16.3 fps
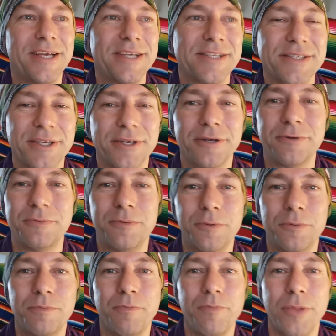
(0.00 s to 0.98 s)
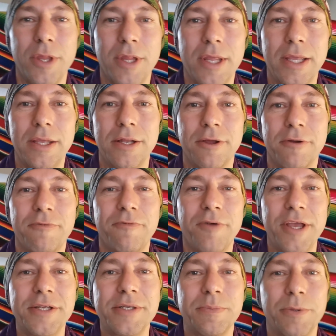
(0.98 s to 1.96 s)
So,
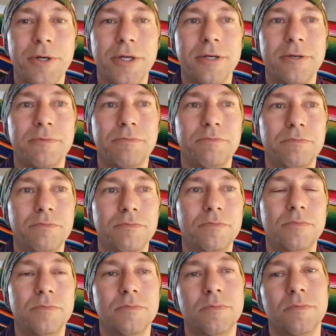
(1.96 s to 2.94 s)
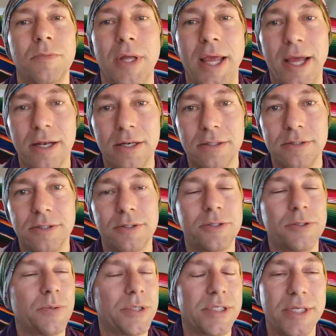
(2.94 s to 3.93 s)
Facebook and
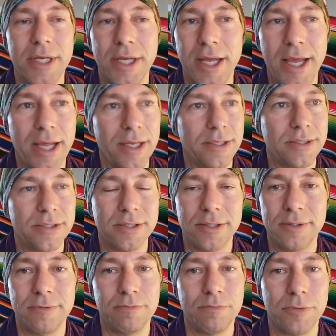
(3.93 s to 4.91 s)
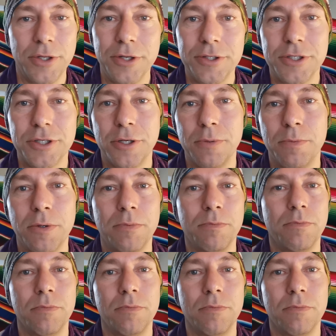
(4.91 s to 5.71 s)
Twitter and YouTube,